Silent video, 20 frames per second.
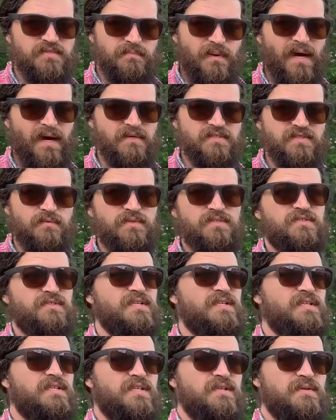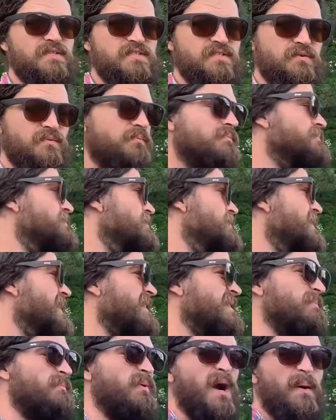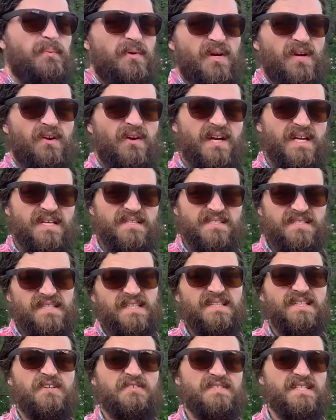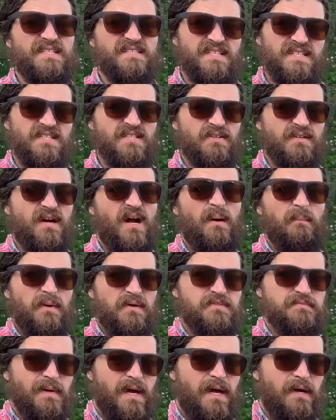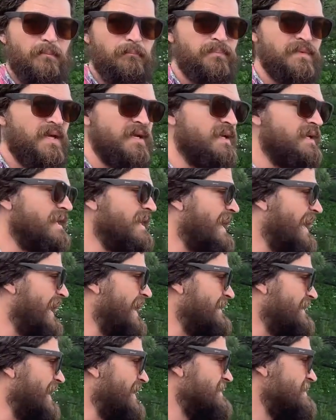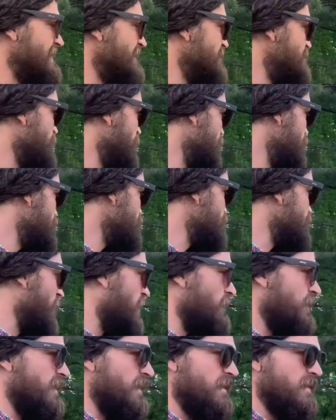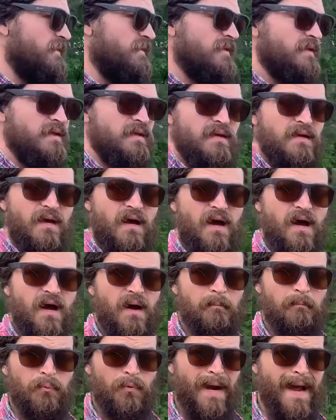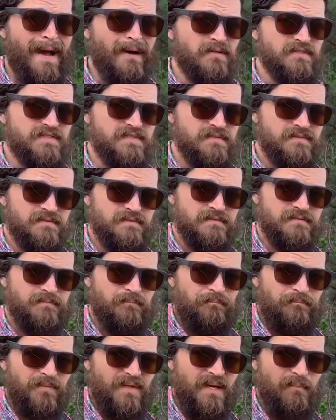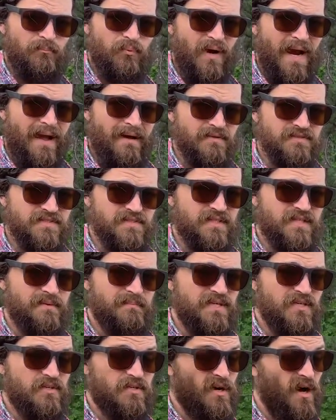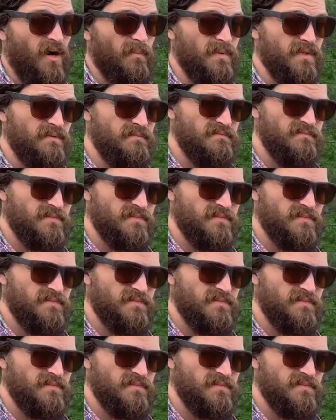pile. So what you're going to do is create the proper ingredients to get those things into your compost pile. And that is where you start with browns, and browns are going to be your carbon,